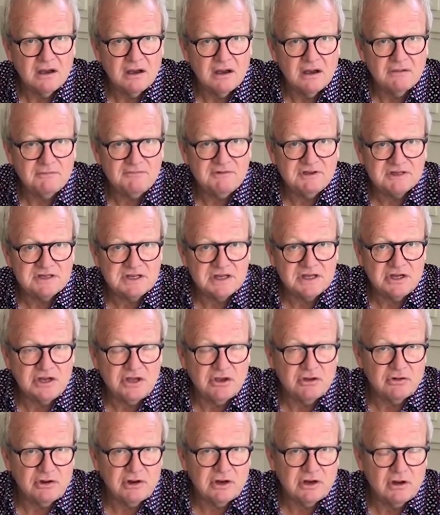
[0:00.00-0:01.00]
obviously
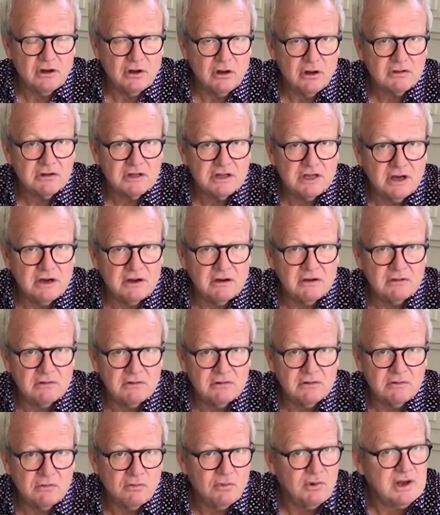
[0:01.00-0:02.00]
during
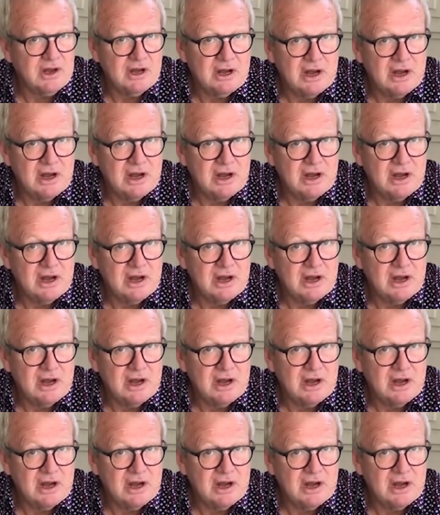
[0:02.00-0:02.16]
lockdown, we